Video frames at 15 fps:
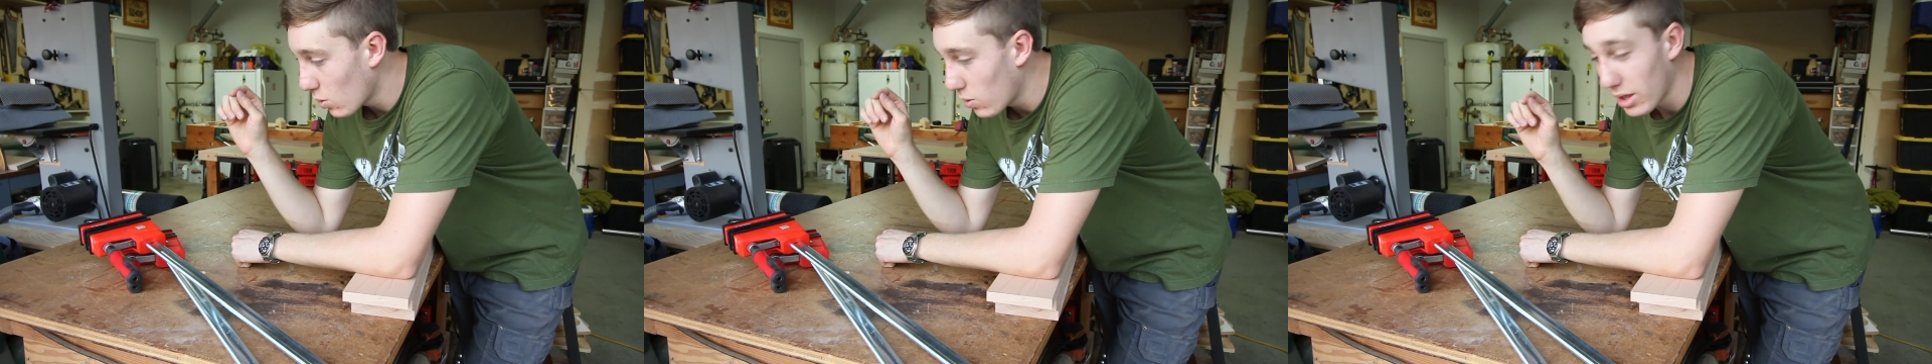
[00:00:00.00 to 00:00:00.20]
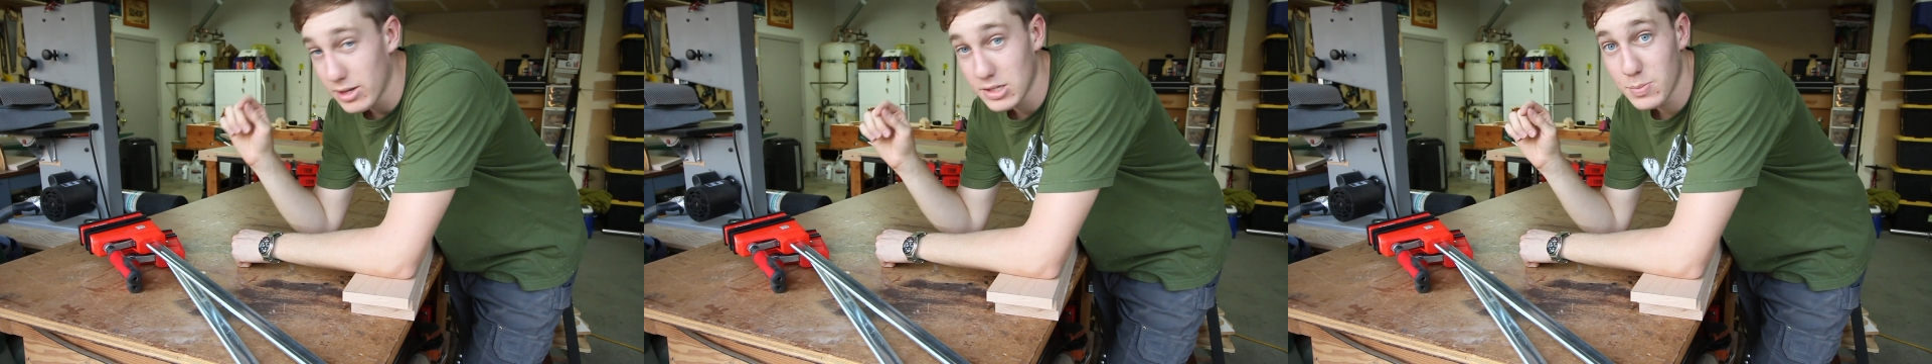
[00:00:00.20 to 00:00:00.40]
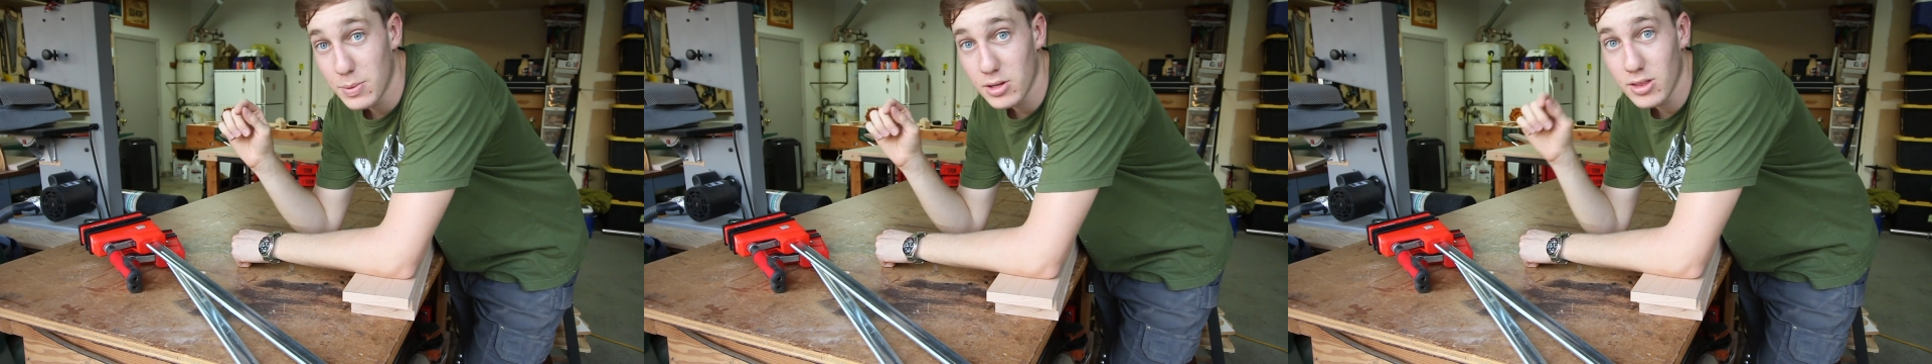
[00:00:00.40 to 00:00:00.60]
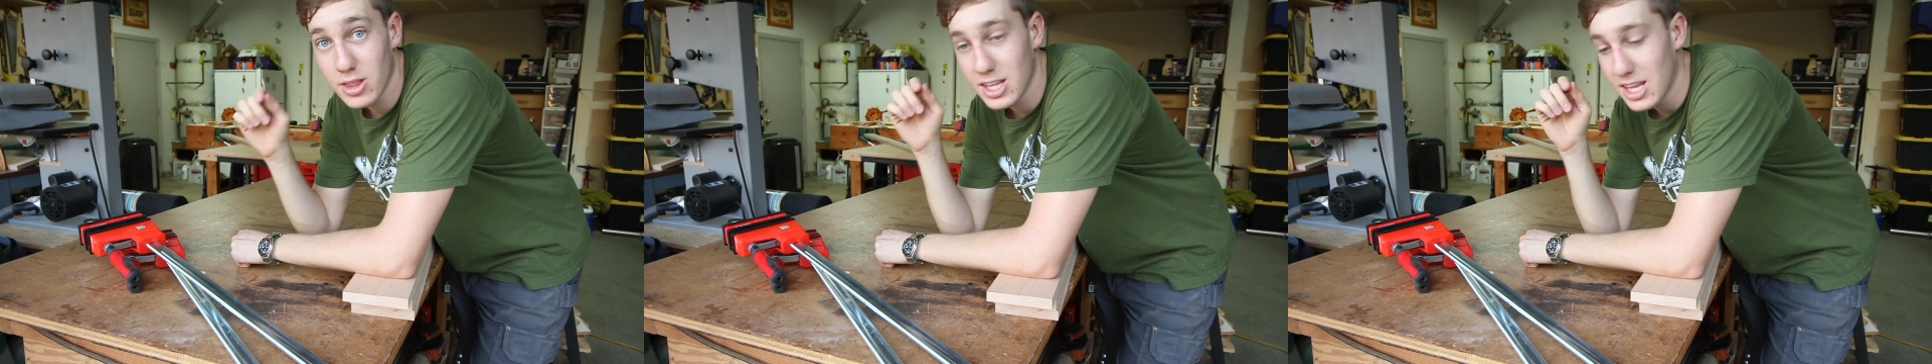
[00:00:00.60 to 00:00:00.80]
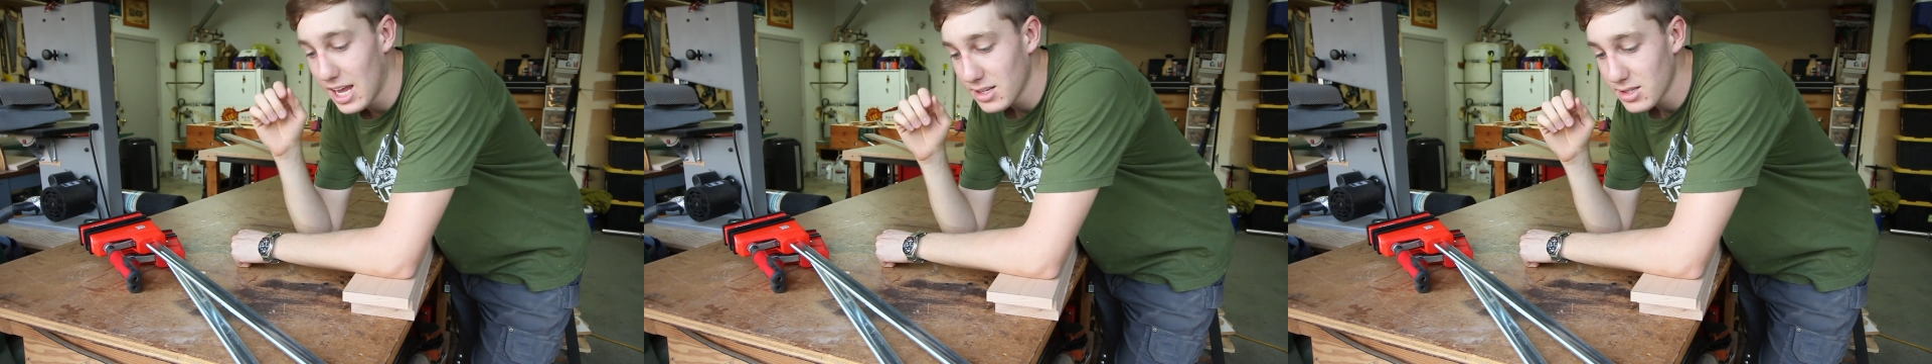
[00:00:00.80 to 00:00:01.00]
while I was building
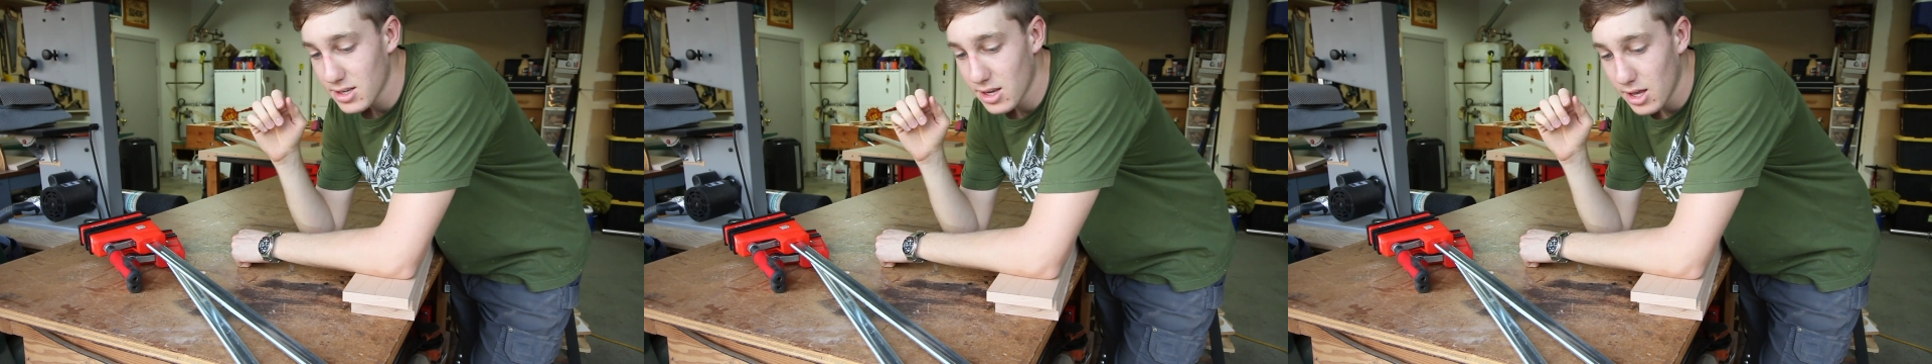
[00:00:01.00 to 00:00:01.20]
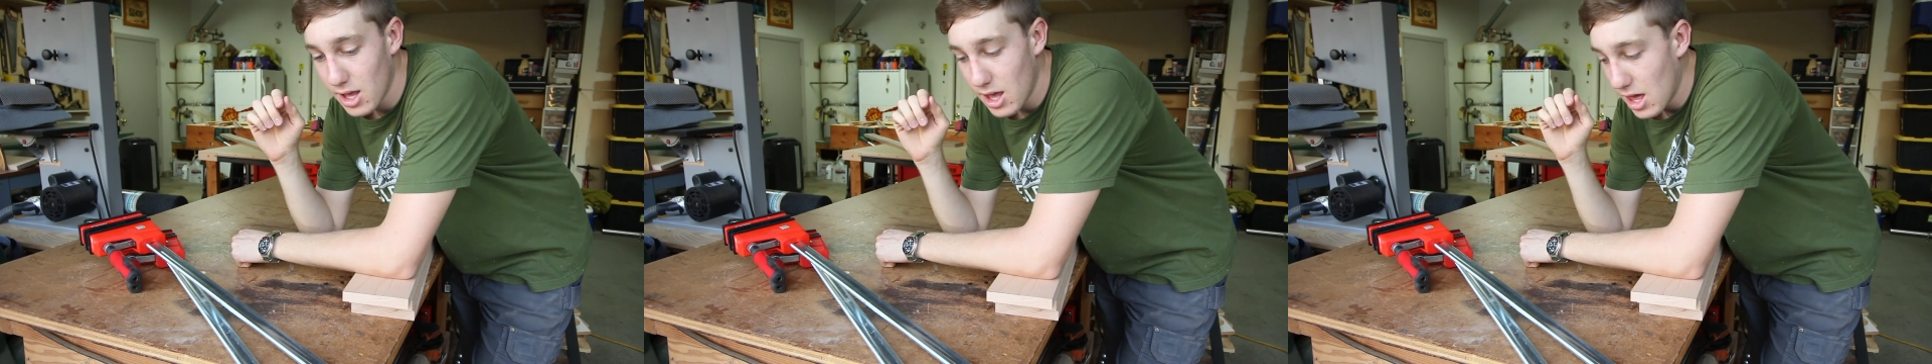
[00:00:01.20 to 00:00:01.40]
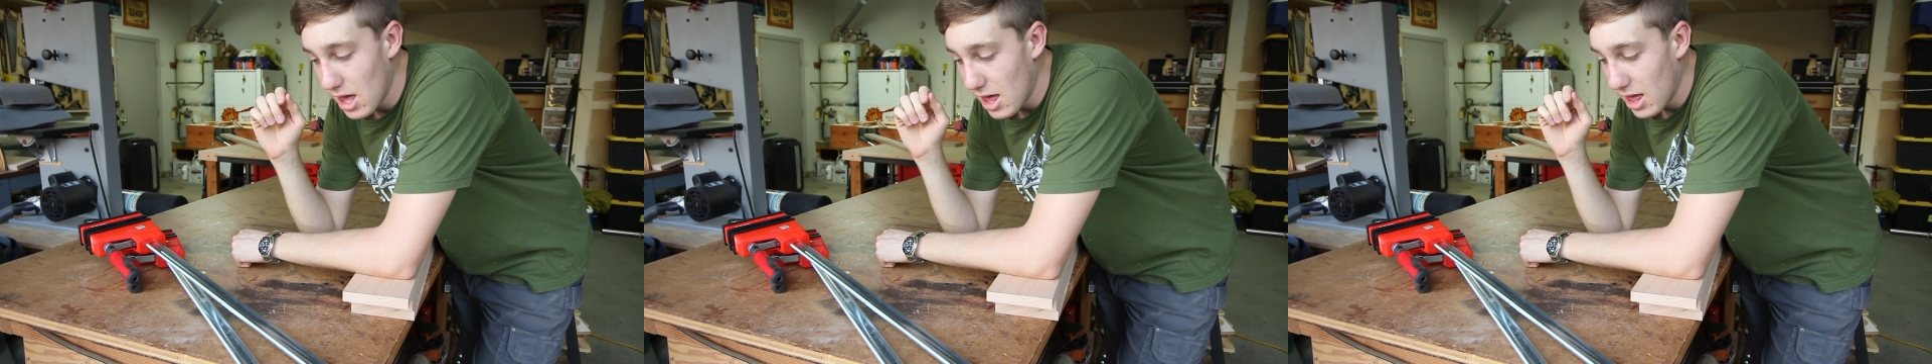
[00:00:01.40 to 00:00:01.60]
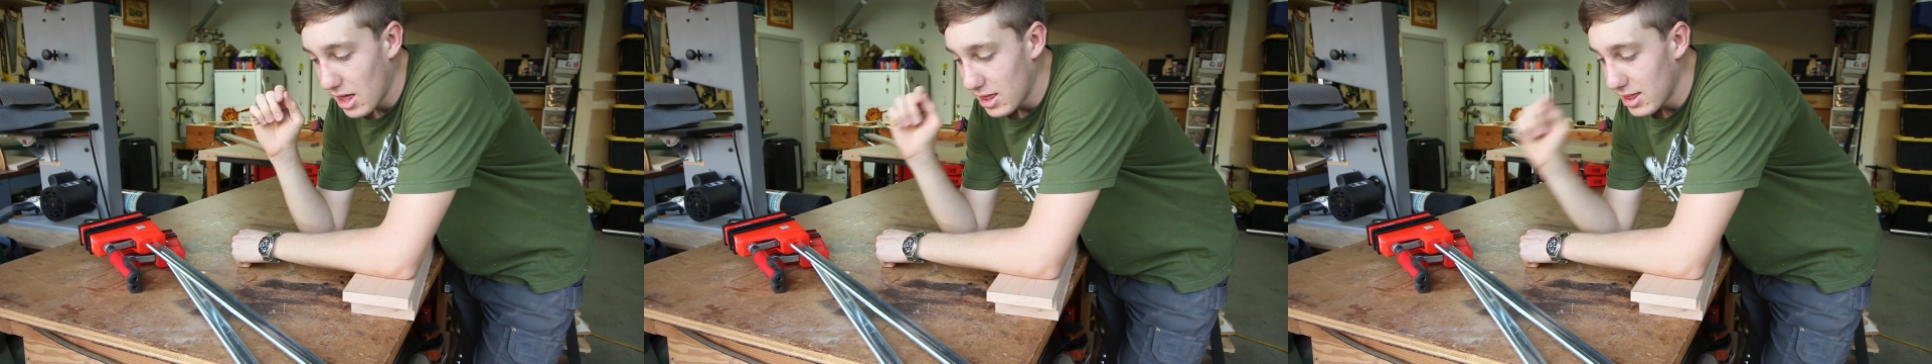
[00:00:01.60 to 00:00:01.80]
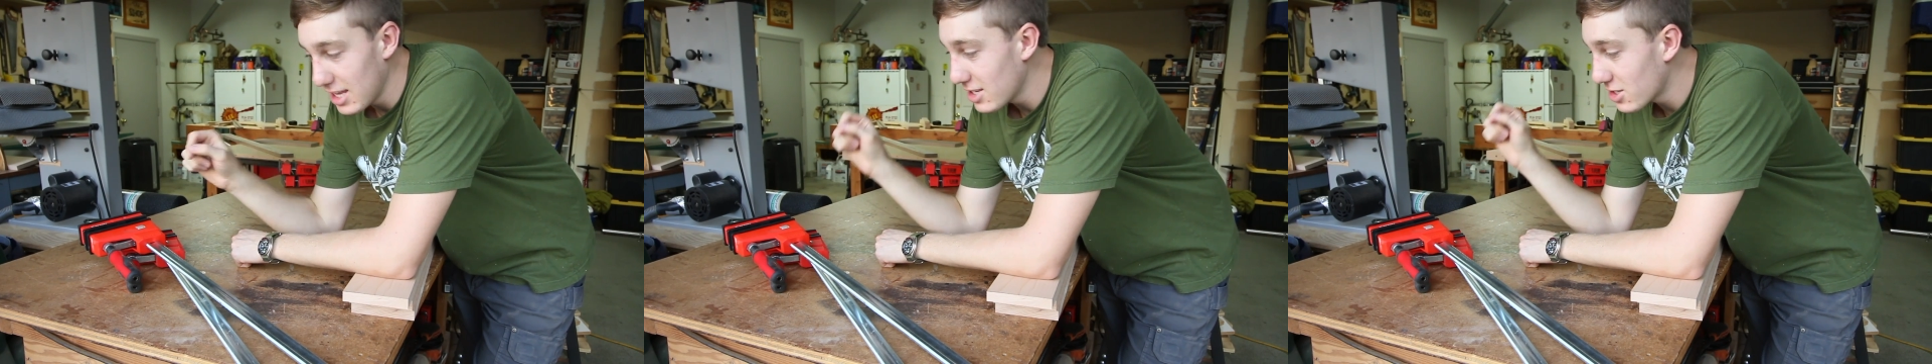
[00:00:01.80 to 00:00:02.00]
the desk,
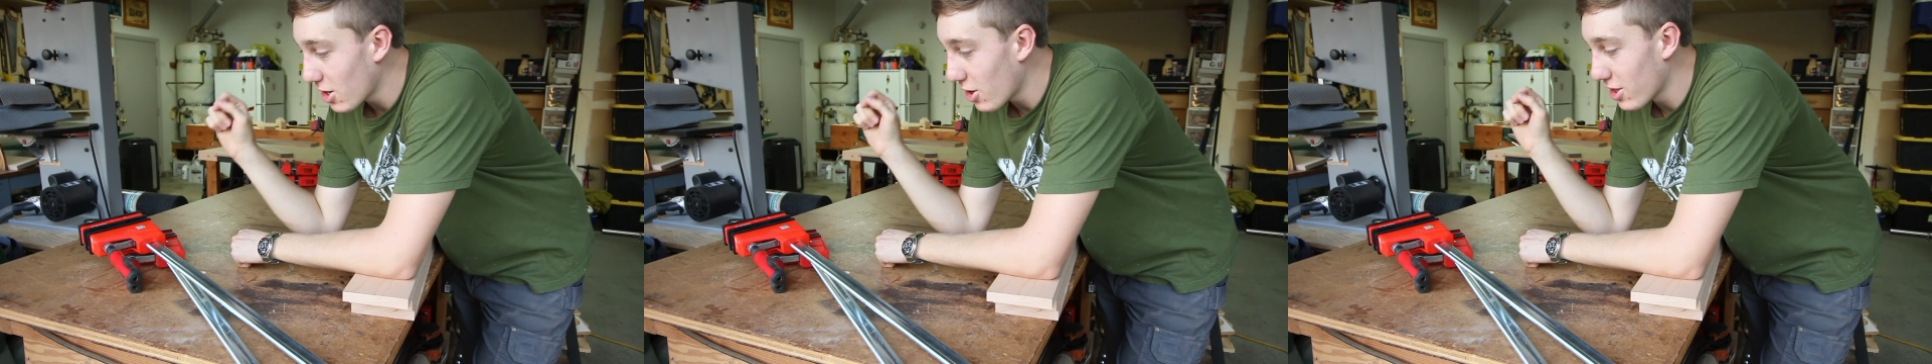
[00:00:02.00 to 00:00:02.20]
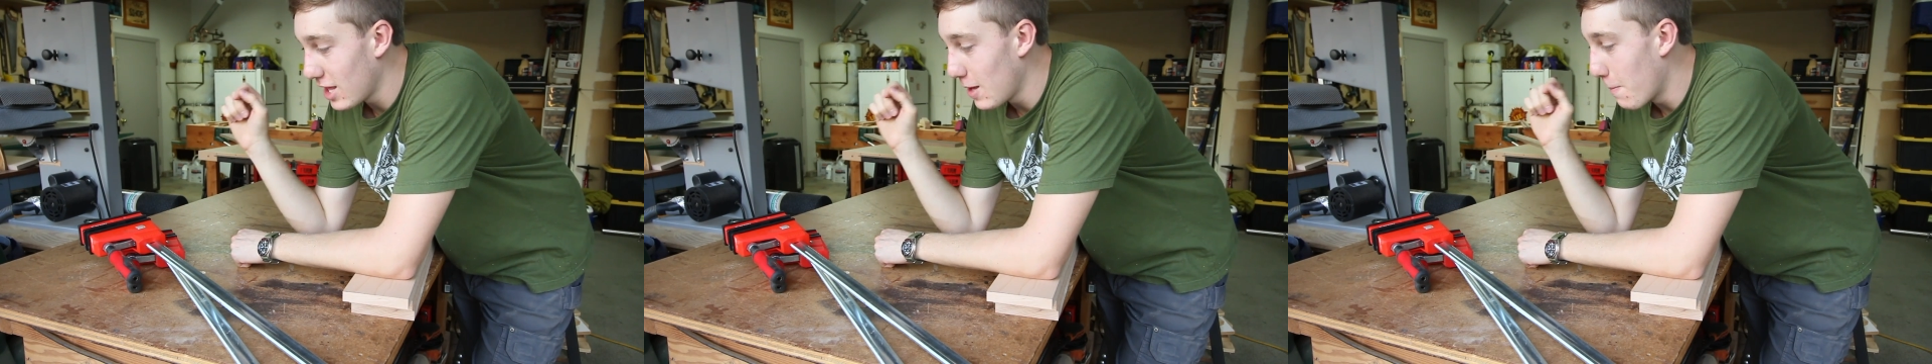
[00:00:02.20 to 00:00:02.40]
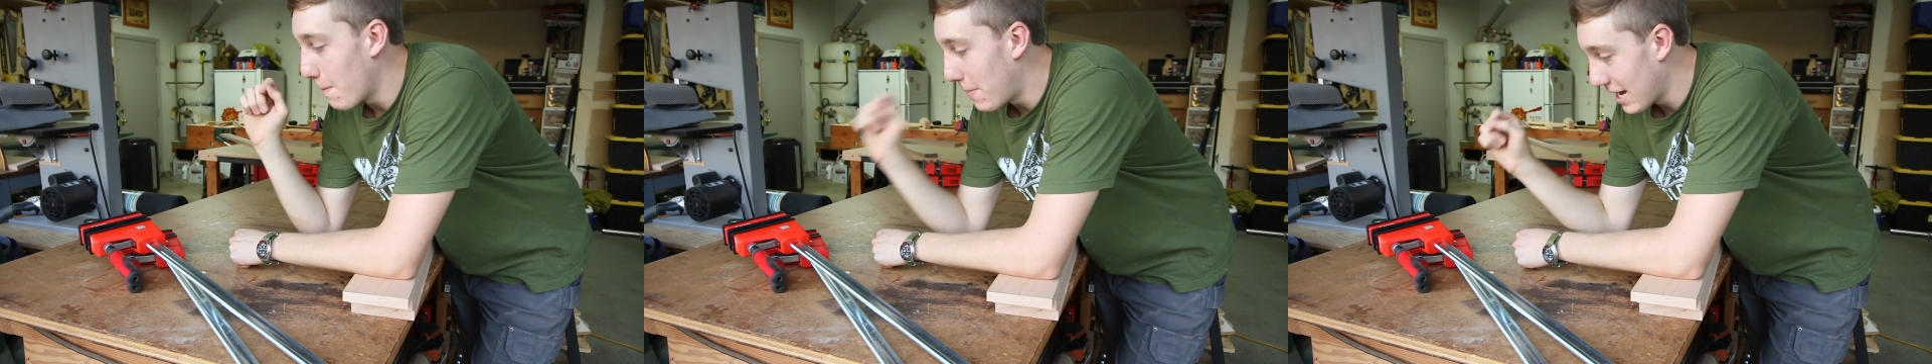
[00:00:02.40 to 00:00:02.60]
these are the